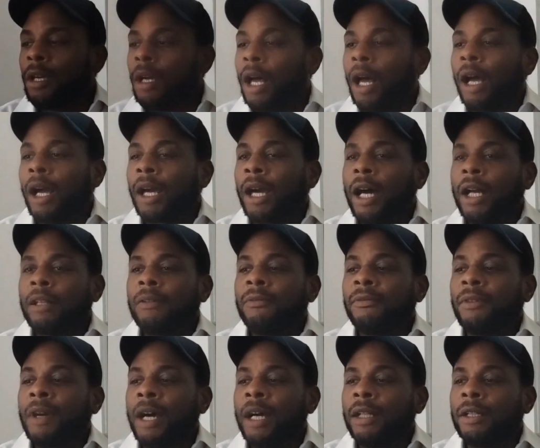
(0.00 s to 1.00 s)
I got
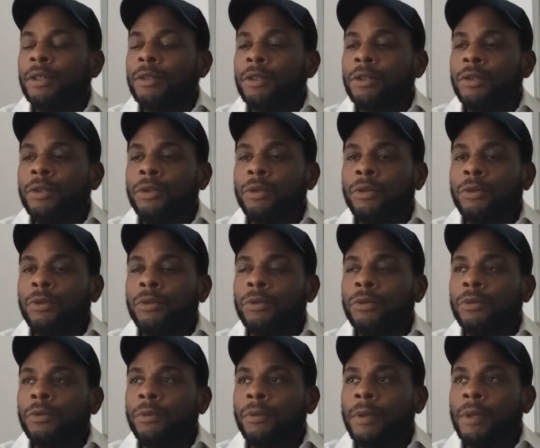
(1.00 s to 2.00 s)
invited to
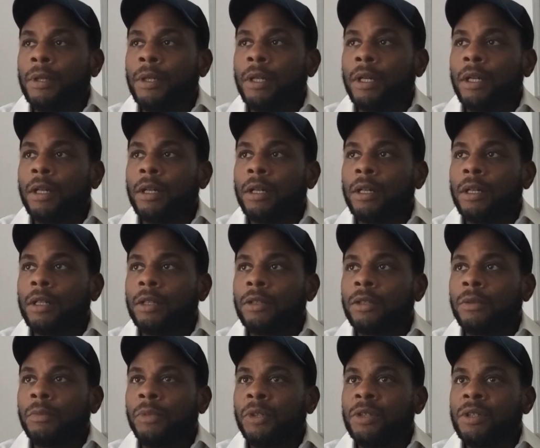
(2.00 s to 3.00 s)
do
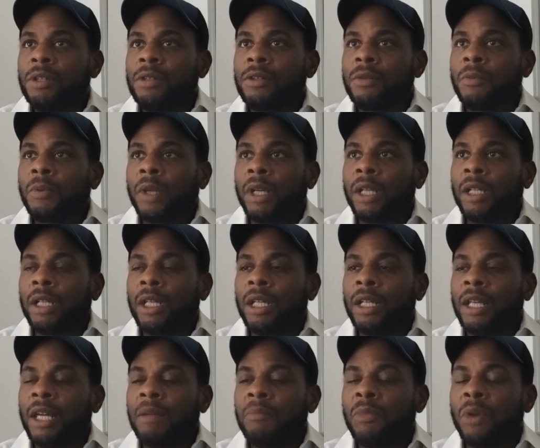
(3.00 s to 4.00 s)
to participate in
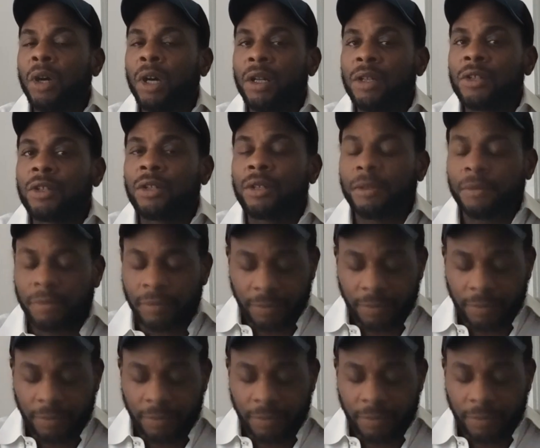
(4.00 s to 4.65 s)
a march